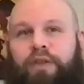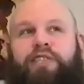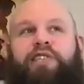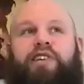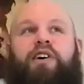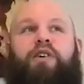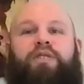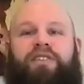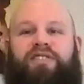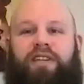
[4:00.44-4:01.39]
the show
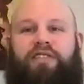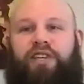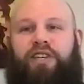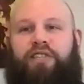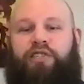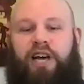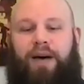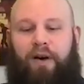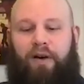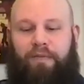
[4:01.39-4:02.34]
does such a good
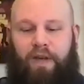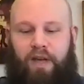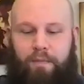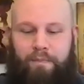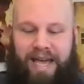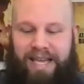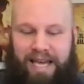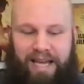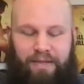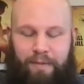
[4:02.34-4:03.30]
job of
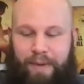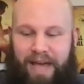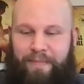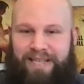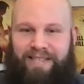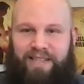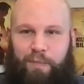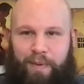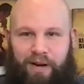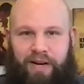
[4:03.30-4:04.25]
making the baby's
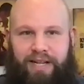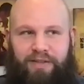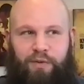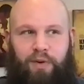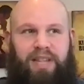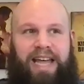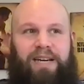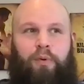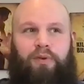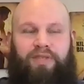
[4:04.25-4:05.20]
experience
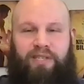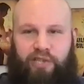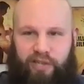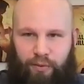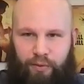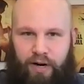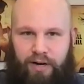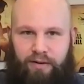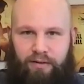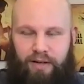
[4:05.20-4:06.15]
relatable to
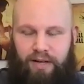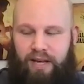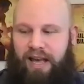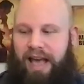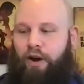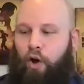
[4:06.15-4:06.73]
children, mm-hmm. and